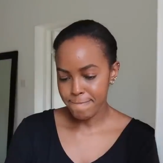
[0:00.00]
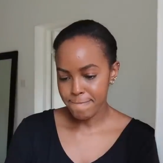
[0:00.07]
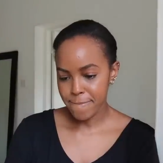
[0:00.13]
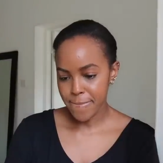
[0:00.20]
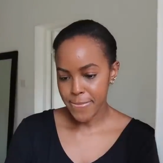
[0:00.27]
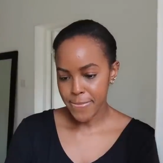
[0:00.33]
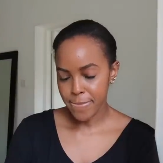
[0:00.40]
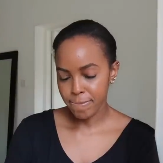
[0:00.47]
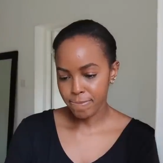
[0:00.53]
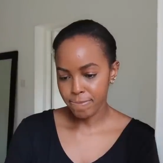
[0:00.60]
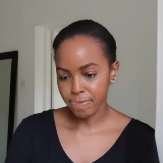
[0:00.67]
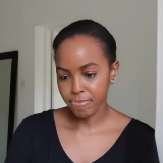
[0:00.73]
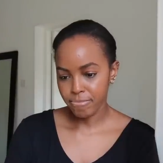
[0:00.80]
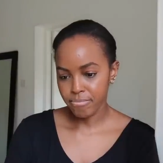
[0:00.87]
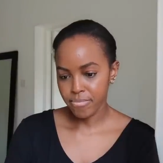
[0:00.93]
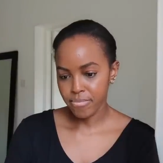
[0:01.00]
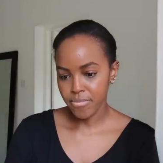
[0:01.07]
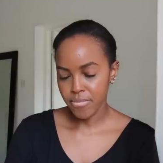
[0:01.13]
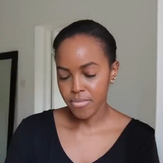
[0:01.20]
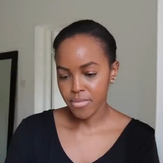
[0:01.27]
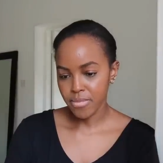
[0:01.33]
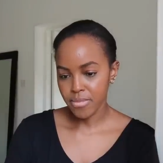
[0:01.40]

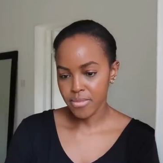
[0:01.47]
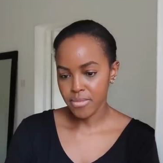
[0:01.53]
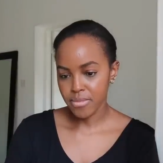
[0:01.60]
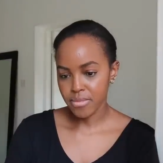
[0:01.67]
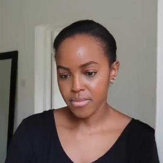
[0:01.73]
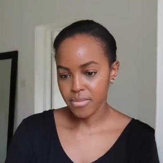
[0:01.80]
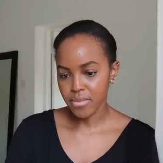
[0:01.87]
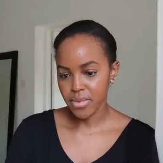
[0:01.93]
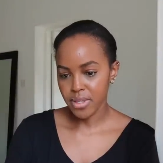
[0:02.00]
(no one is talking)